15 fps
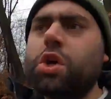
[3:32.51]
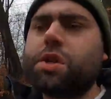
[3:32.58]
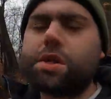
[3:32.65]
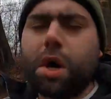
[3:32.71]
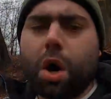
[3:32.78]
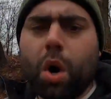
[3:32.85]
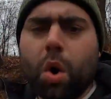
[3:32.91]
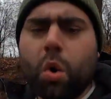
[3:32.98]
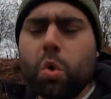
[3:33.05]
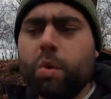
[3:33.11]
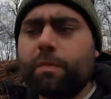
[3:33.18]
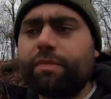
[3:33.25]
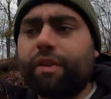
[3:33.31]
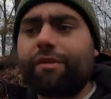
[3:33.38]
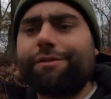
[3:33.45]

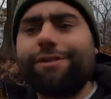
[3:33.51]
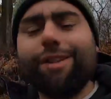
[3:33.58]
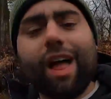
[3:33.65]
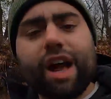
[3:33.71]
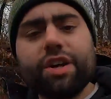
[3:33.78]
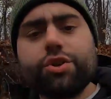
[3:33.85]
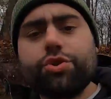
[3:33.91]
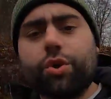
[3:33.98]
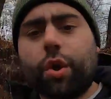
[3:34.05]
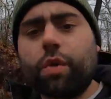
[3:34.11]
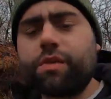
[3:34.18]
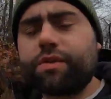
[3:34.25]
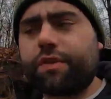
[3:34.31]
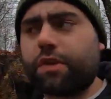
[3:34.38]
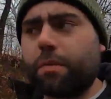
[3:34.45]
So flying
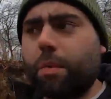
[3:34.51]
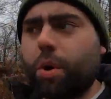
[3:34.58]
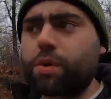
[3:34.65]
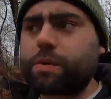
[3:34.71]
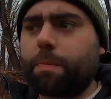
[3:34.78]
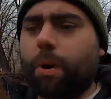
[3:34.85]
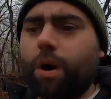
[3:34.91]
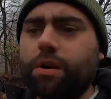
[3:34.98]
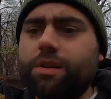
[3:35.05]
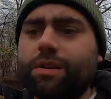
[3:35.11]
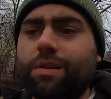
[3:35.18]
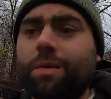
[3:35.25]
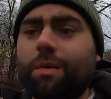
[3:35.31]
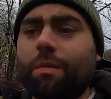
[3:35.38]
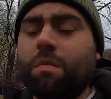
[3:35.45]
drones, for the most
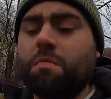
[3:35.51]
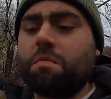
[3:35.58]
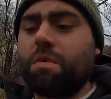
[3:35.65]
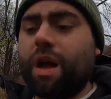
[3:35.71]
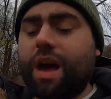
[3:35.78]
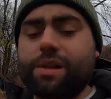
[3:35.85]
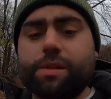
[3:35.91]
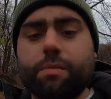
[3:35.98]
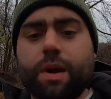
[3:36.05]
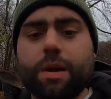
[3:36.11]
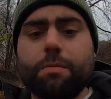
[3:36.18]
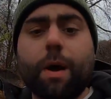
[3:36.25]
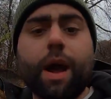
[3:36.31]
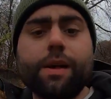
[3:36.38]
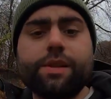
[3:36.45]
part, as
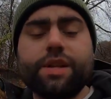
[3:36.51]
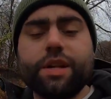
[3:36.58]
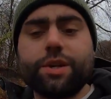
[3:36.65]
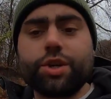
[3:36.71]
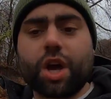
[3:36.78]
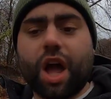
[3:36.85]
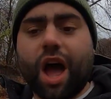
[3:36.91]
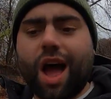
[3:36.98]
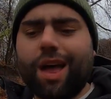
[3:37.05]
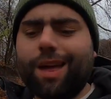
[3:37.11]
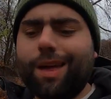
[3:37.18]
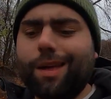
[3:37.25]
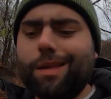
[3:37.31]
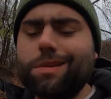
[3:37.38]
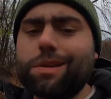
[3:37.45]
made by DJI,
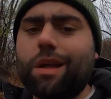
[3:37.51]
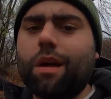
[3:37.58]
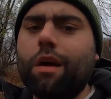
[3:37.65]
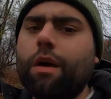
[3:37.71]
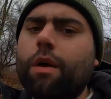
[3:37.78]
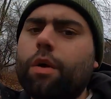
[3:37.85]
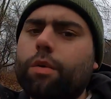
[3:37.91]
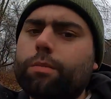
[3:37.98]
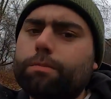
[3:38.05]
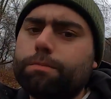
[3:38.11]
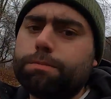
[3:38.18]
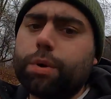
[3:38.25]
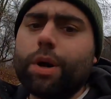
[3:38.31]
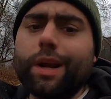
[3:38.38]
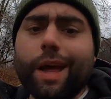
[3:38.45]
is
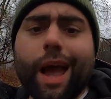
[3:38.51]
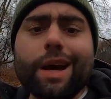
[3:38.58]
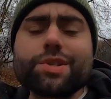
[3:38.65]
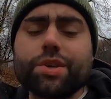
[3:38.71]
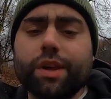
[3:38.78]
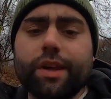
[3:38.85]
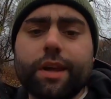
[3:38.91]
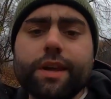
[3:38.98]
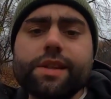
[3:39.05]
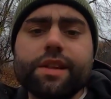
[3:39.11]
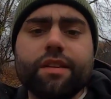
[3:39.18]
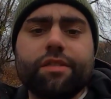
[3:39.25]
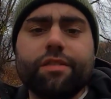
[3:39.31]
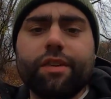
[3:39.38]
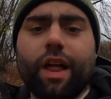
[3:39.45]
pretty actually
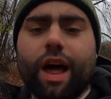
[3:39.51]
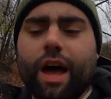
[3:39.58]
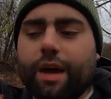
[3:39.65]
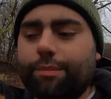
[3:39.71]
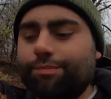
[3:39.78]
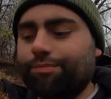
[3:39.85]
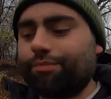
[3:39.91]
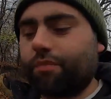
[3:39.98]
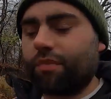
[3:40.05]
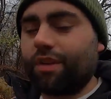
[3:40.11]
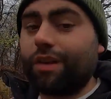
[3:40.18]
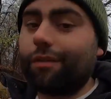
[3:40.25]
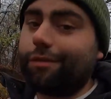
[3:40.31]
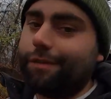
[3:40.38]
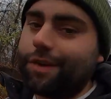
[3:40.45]
easy to fly.
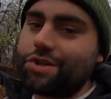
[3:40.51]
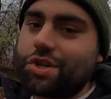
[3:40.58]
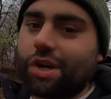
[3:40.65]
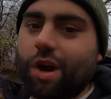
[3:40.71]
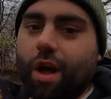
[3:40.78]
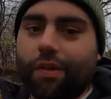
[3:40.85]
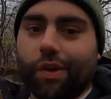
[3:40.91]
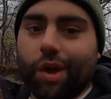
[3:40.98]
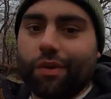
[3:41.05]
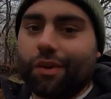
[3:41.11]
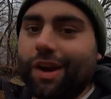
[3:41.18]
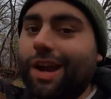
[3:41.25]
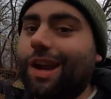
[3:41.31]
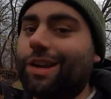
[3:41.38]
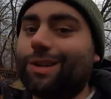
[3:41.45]
Fishing, on the
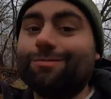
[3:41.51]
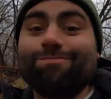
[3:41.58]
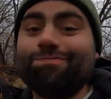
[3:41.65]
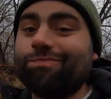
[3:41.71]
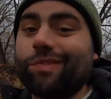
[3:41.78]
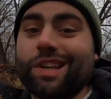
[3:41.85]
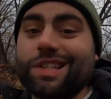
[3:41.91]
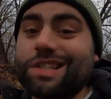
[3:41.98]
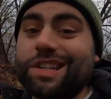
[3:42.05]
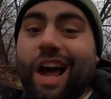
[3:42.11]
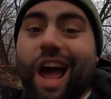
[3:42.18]
other hand, is